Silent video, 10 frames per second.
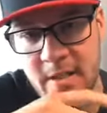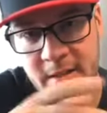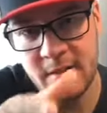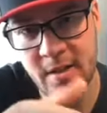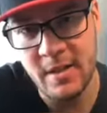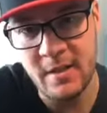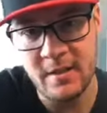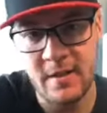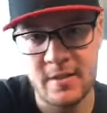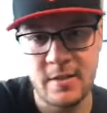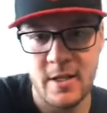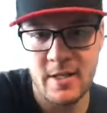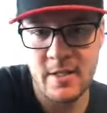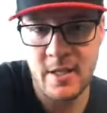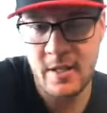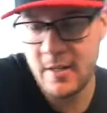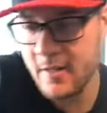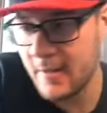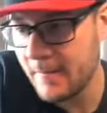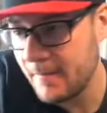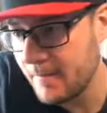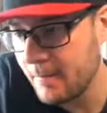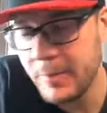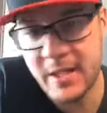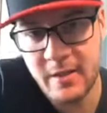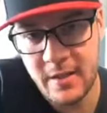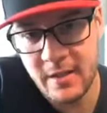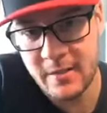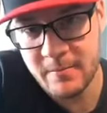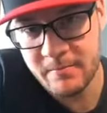let's say that these guys had a big lead.